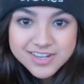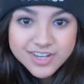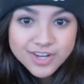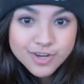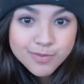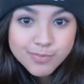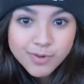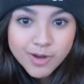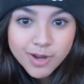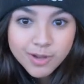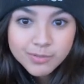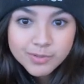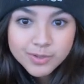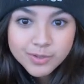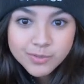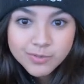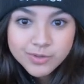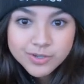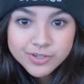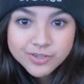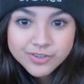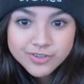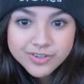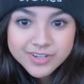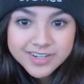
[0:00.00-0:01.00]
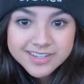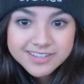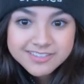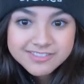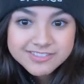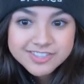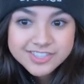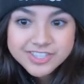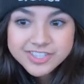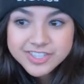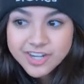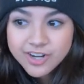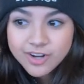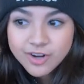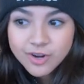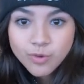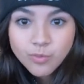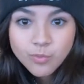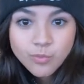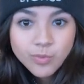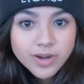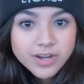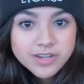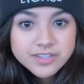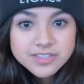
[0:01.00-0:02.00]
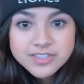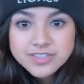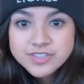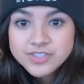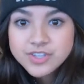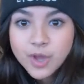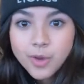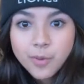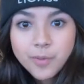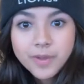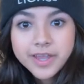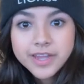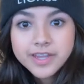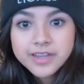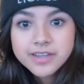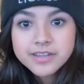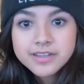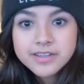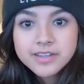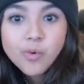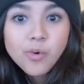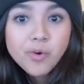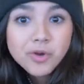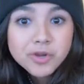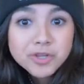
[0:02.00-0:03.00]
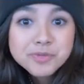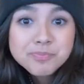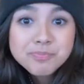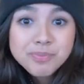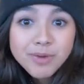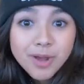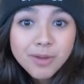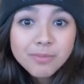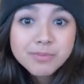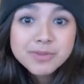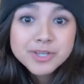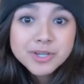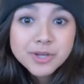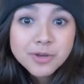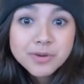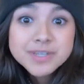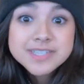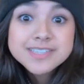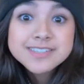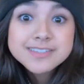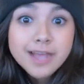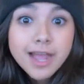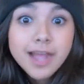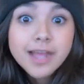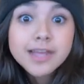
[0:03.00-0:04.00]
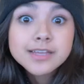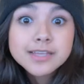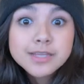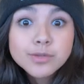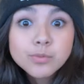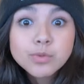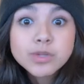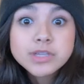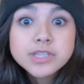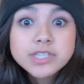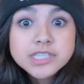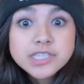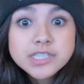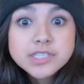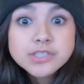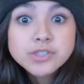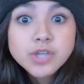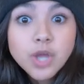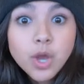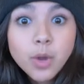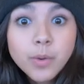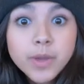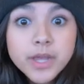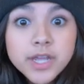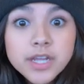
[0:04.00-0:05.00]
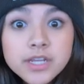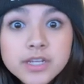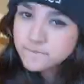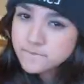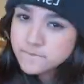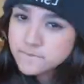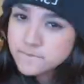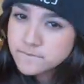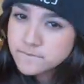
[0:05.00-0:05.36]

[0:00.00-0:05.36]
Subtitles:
You're probably wondering, Sarah, where's this going? Or you probably know exactly where this is going.